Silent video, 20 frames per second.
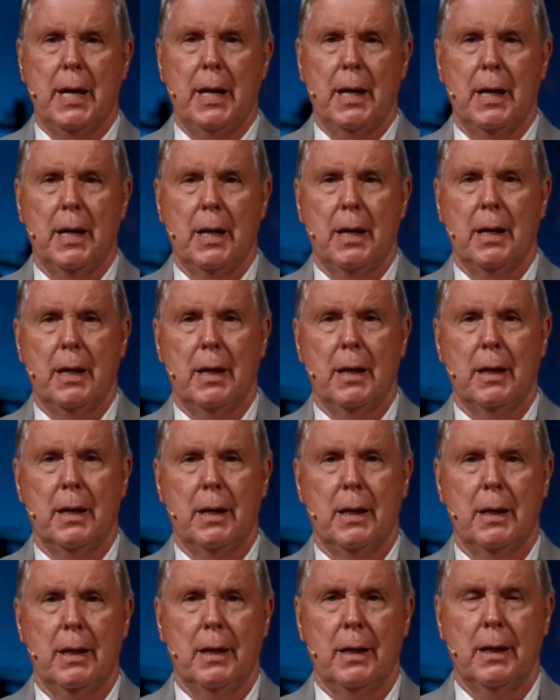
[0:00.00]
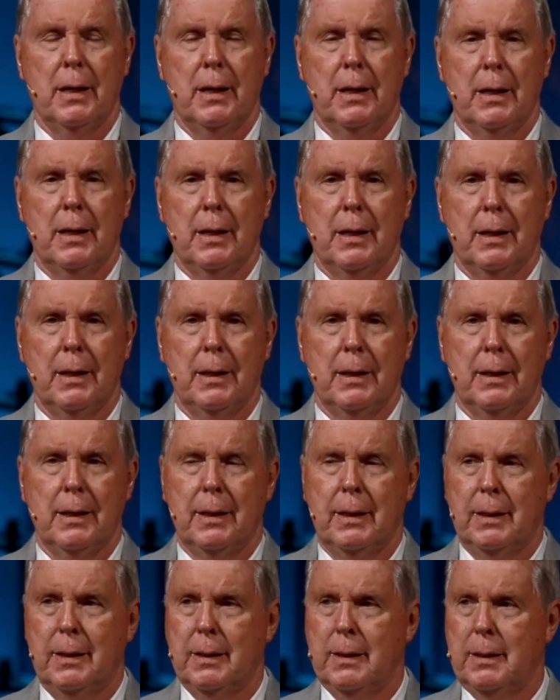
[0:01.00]

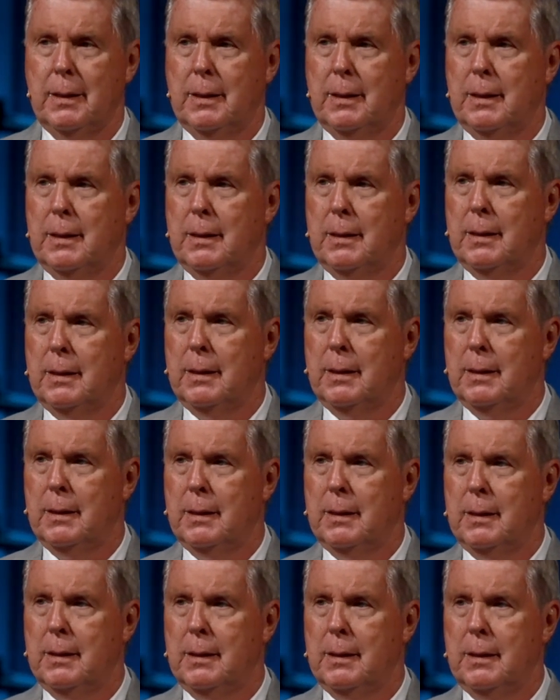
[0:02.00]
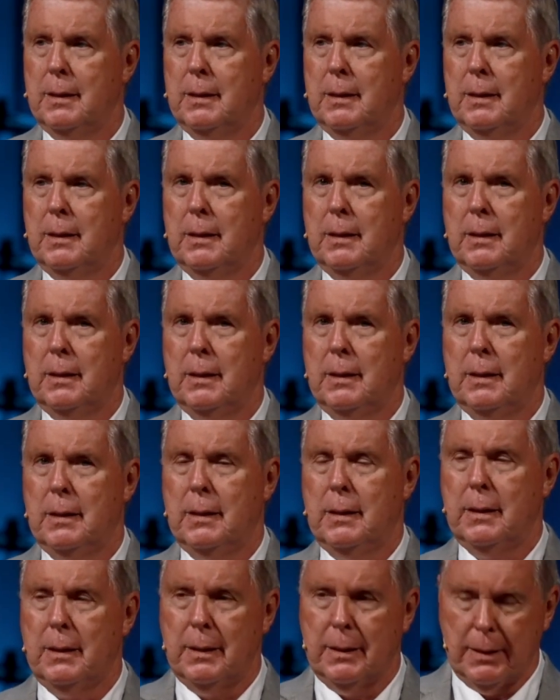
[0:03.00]

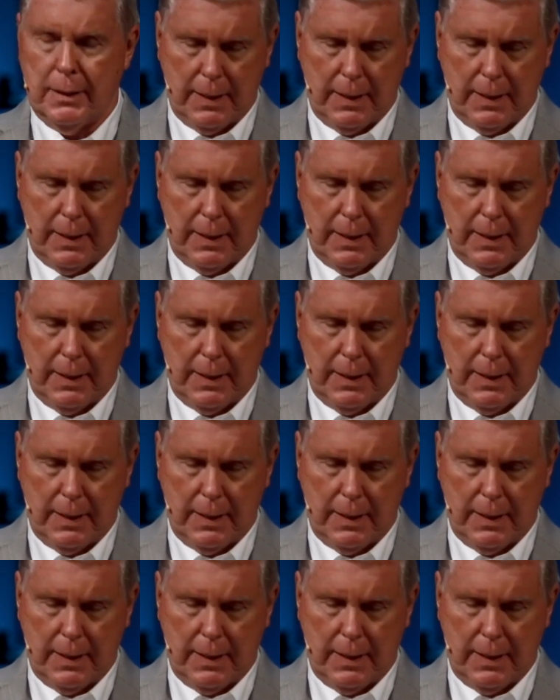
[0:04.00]
(no one is talking)